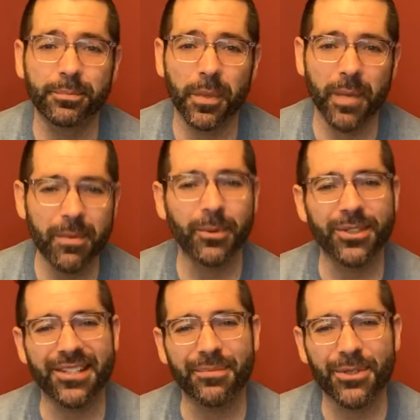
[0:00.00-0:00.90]
But maybe we'll
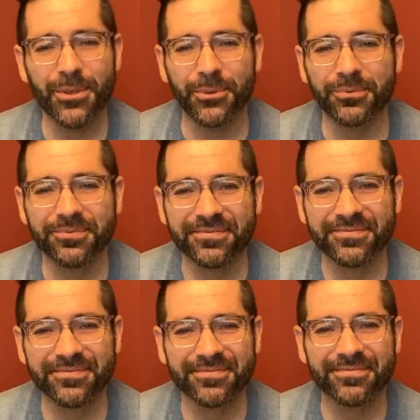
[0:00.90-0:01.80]
see him soon.
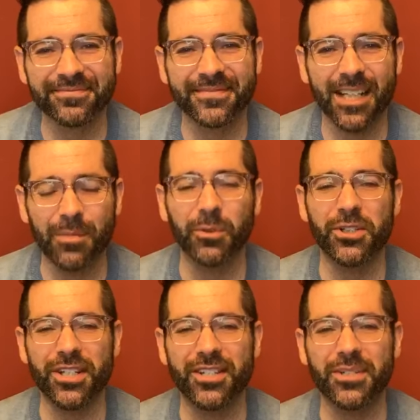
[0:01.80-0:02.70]
Come, Lord
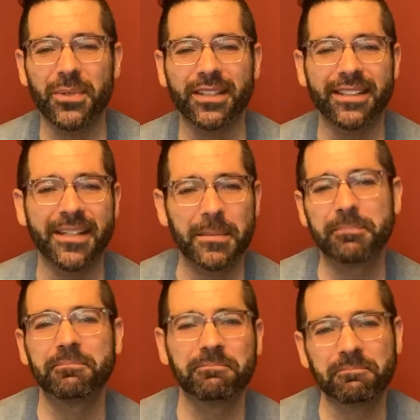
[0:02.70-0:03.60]
Jesus, quickly come.
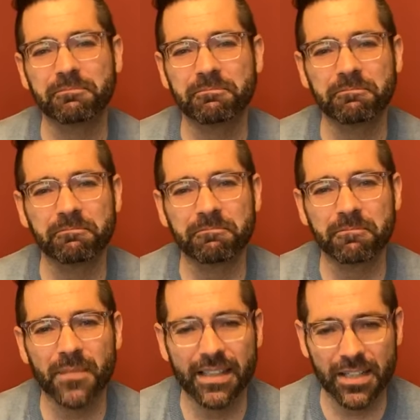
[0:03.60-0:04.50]

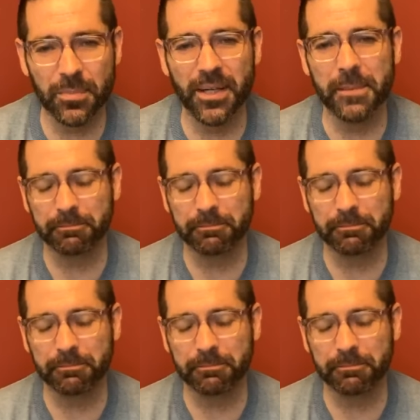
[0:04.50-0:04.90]
Let's pray.